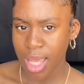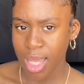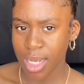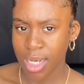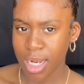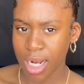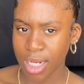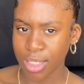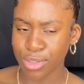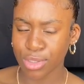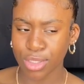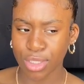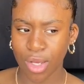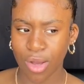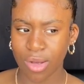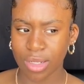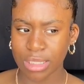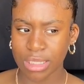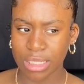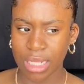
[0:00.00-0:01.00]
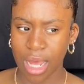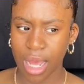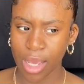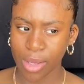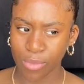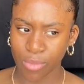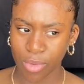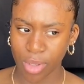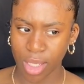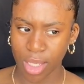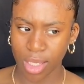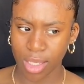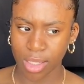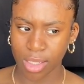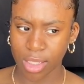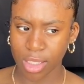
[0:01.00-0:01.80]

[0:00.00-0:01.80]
that I used to go outside with.